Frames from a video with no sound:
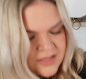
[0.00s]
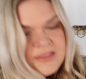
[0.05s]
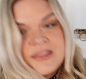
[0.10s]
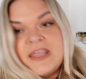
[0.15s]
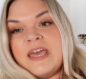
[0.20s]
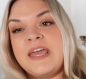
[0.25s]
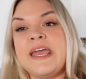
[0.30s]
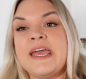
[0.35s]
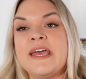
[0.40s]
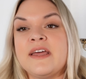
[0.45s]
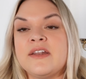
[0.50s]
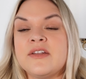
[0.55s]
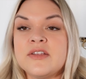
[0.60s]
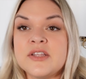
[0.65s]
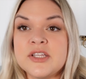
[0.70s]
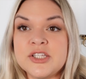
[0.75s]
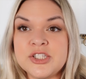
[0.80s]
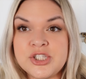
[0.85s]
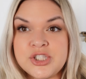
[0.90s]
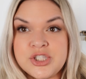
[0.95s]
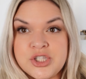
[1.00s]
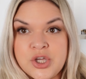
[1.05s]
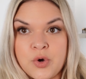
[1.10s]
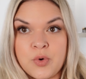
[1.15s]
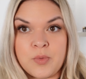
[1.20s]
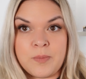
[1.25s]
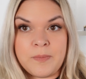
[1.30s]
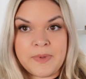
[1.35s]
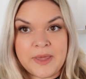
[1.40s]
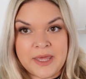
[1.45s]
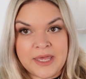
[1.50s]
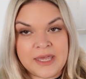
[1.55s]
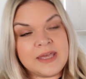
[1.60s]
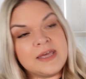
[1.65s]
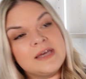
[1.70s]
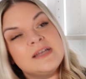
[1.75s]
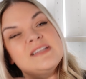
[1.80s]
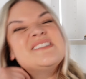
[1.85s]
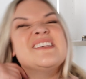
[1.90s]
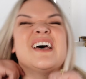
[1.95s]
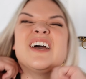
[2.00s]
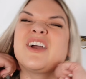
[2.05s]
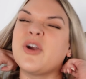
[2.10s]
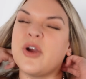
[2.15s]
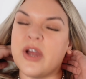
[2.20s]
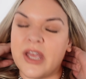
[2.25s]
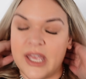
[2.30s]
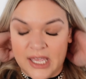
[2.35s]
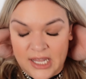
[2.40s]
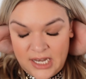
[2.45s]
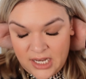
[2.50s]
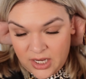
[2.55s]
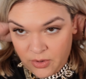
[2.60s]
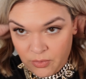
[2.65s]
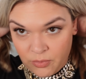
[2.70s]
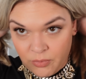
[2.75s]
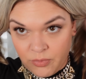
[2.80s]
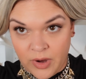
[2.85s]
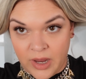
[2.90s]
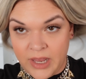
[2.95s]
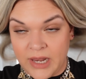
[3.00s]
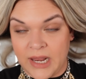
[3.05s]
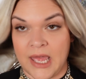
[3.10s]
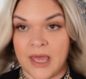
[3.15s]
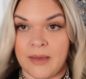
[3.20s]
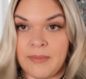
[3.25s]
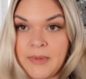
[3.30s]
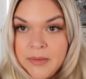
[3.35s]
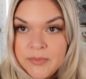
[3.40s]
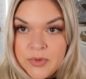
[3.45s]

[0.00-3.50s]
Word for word: the handle is so big, it's like hitting right at my